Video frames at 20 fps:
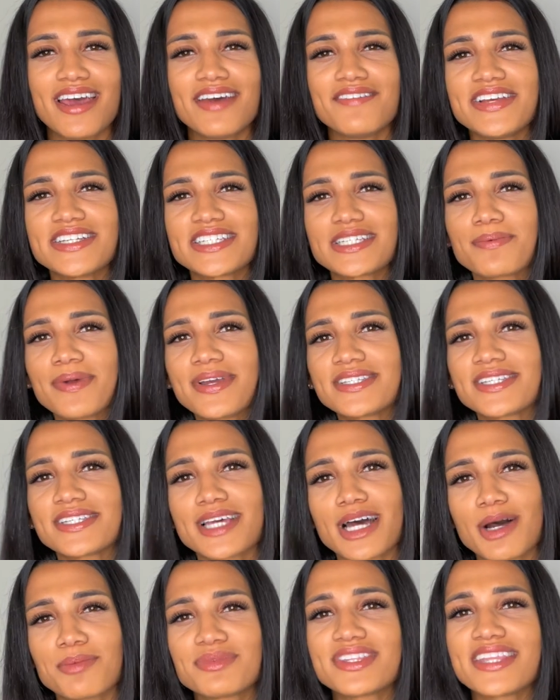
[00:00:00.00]
Visa Place has
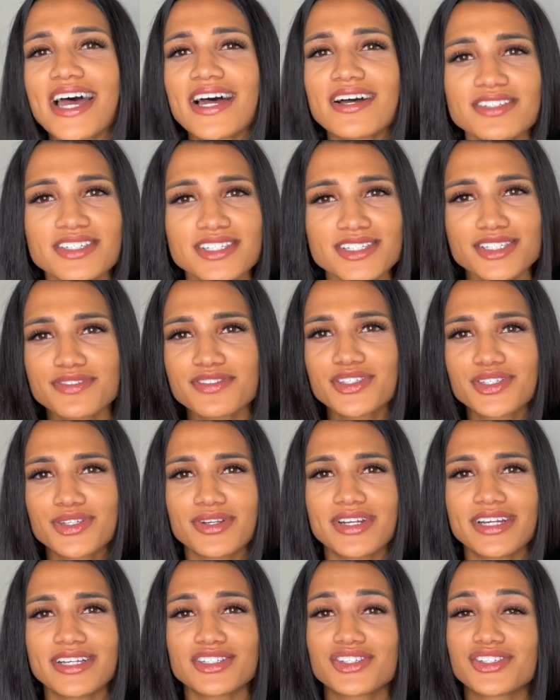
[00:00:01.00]
helped thousands of
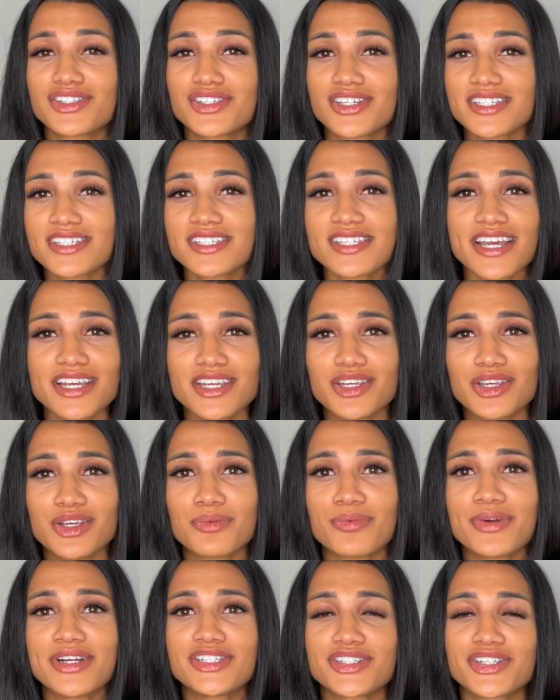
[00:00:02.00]
students just like you
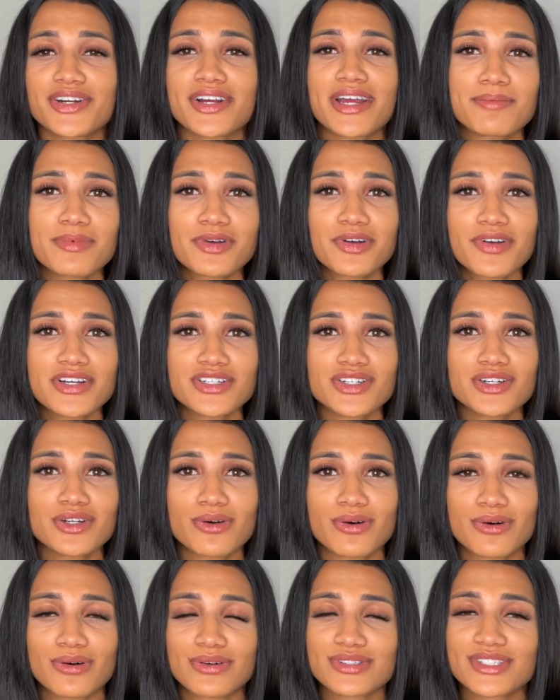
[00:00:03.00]
reach their immigration
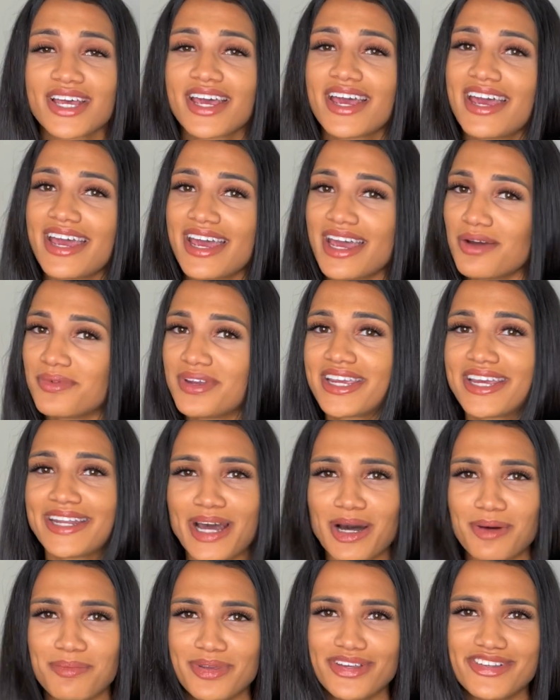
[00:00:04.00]
goals, and we can
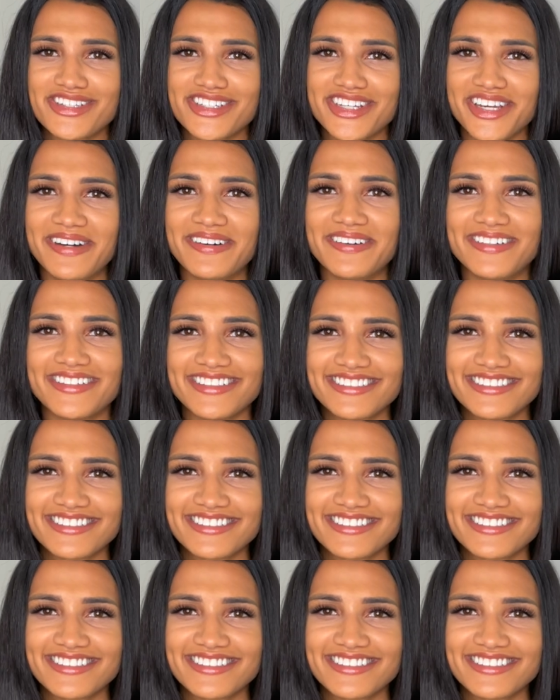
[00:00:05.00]
help you too.